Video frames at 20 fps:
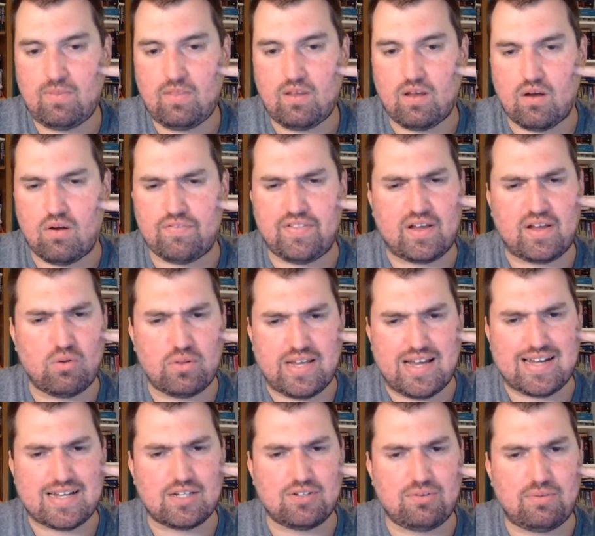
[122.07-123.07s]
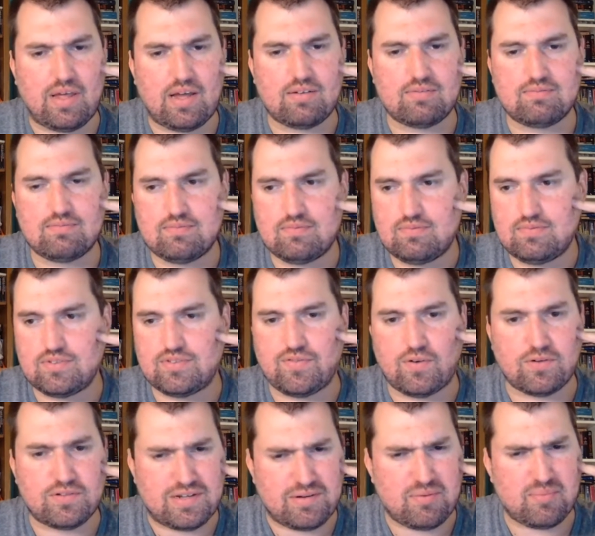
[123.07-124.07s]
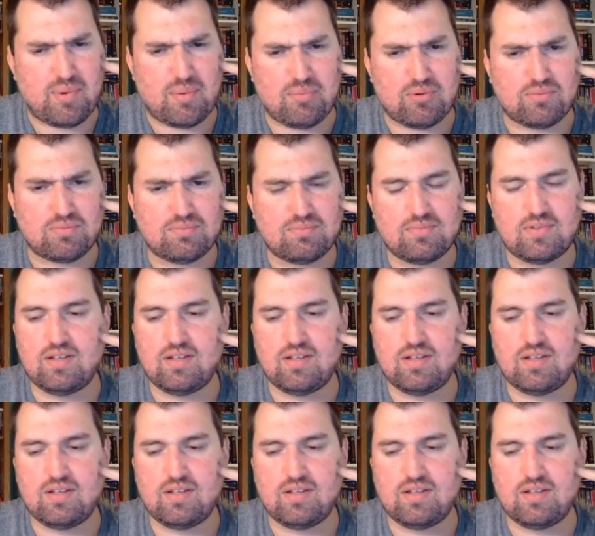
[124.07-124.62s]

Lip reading: I think only I can do that, as far as I remember.